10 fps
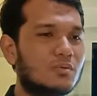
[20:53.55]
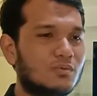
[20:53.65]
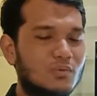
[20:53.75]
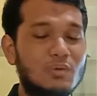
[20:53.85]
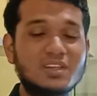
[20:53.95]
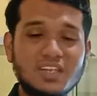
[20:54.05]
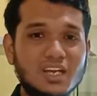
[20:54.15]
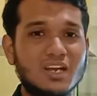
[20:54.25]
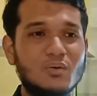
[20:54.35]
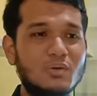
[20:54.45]
when we
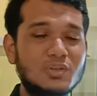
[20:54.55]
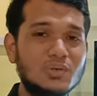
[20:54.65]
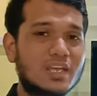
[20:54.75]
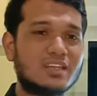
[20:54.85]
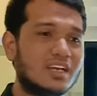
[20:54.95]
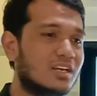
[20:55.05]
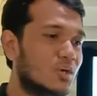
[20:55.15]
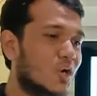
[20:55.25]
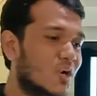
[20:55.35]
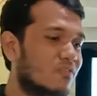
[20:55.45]
take a
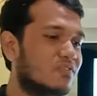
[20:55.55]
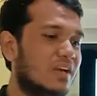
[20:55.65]
look of